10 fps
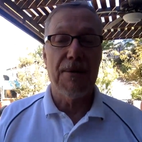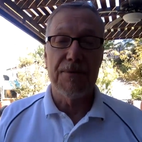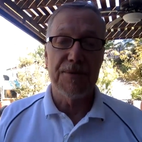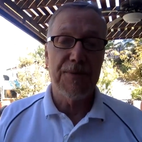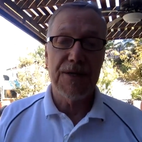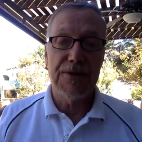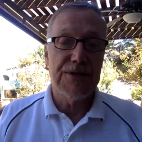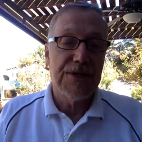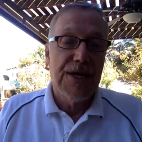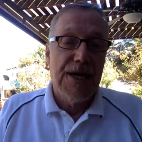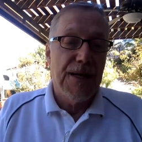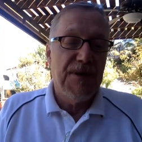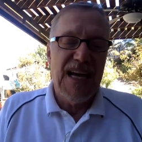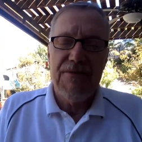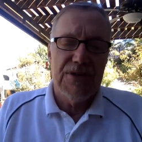problems because
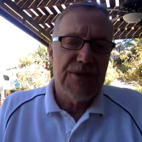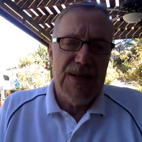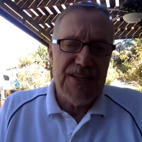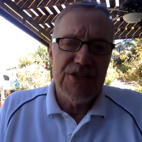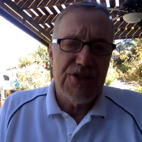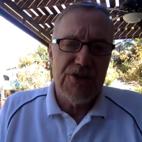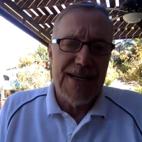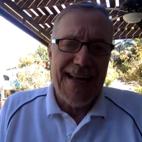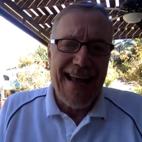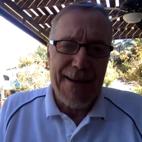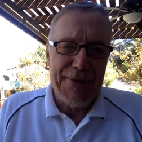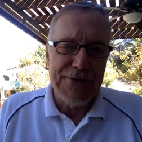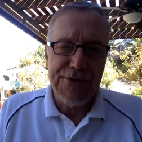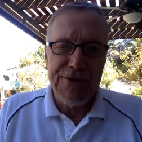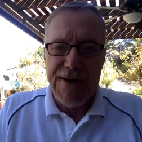in behaviorism that just shouldn't
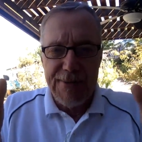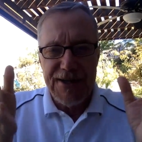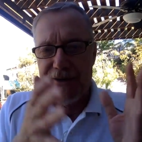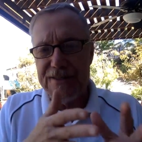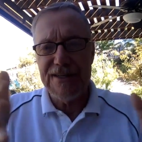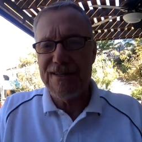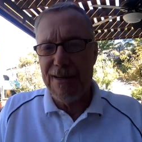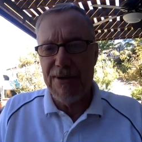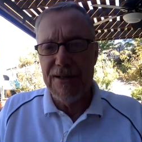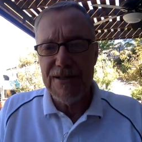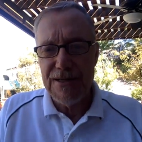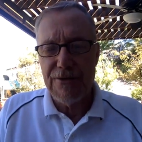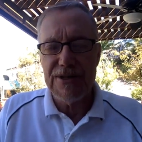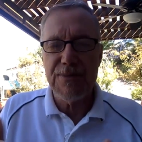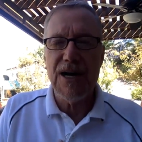happen, should it? I mean, it's a stimulus
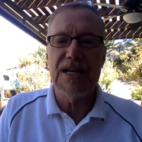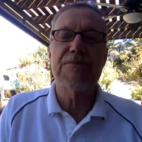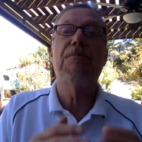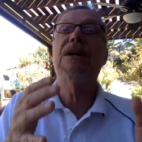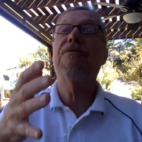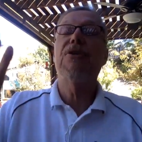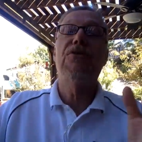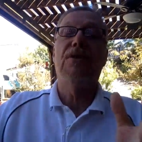and a response. But if you